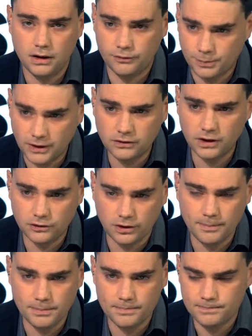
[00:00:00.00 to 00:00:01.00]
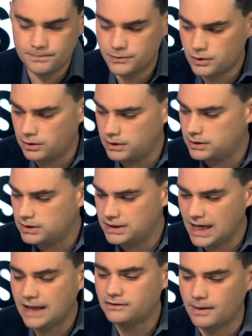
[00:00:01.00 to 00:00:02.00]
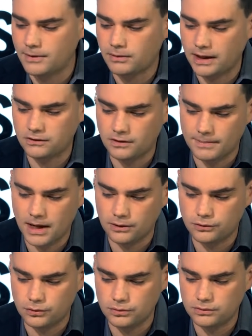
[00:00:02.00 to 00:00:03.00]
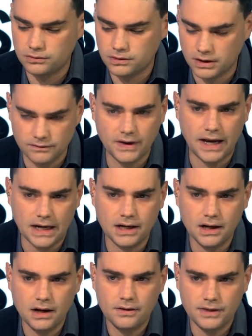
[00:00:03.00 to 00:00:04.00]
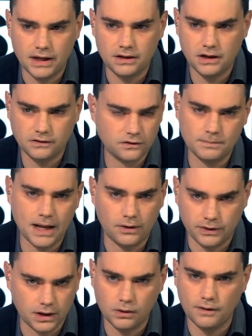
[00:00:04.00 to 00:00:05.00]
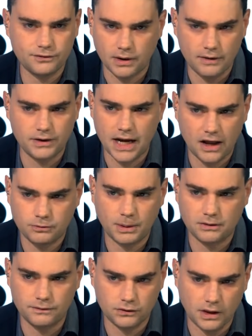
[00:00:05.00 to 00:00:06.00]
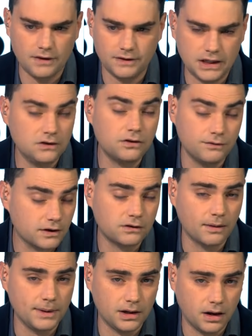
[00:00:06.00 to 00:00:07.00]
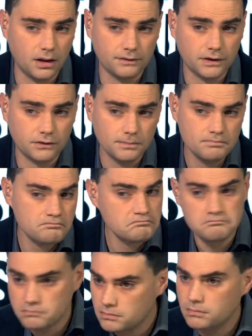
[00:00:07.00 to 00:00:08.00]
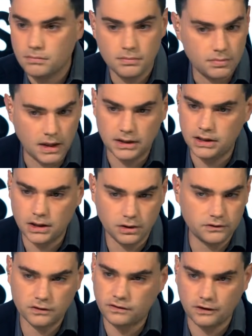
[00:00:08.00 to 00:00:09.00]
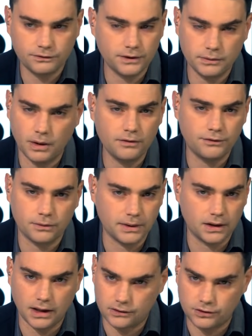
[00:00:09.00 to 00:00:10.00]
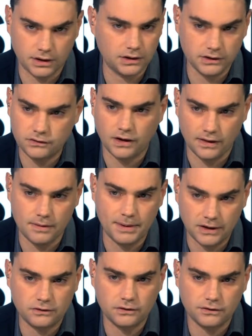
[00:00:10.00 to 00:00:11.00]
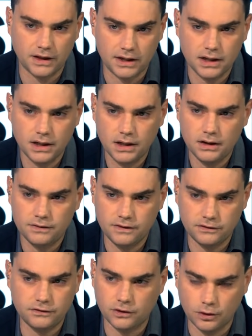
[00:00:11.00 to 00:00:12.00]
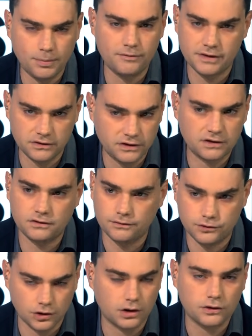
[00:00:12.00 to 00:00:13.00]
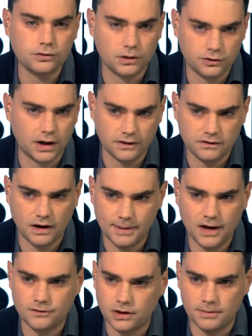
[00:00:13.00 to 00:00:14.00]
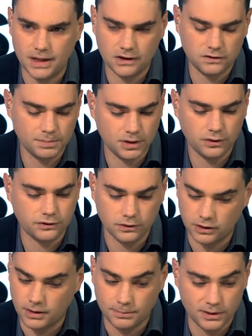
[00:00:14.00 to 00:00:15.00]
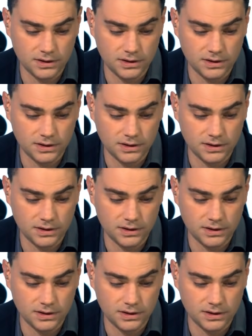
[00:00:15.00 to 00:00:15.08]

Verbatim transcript: if President Trump could get Democrats somehow to convey that it doesn't matter, they can go after every aspect of his life and he's the victim in all of this, then he could successfully run for reelection, at least on the basis that this is a group of vindictive jerks who are trying to come after him. Nancy Pelosi looking